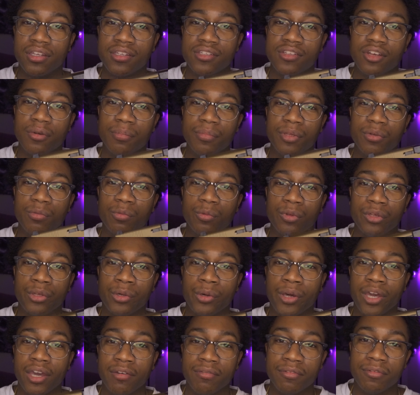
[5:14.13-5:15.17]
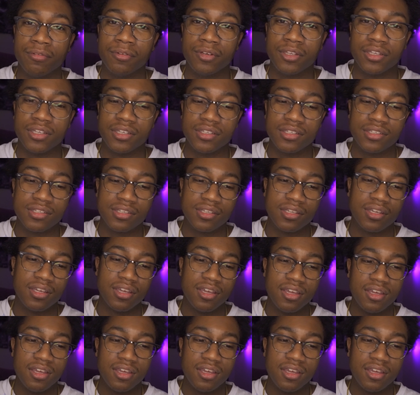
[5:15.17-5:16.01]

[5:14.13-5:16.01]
is gonna be real heavy for these.